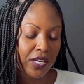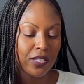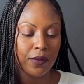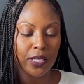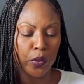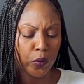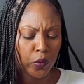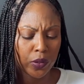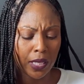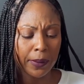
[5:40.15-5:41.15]
So I was like,
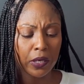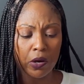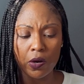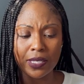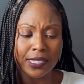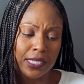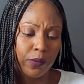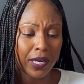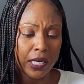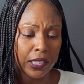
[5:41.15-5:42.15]
ooh, let me go and see what
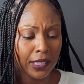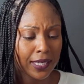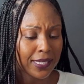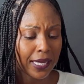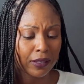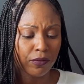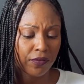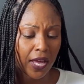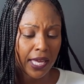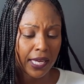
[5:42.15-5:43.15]
kind of goodies I can
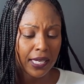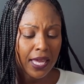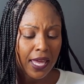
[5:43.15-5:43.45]
find.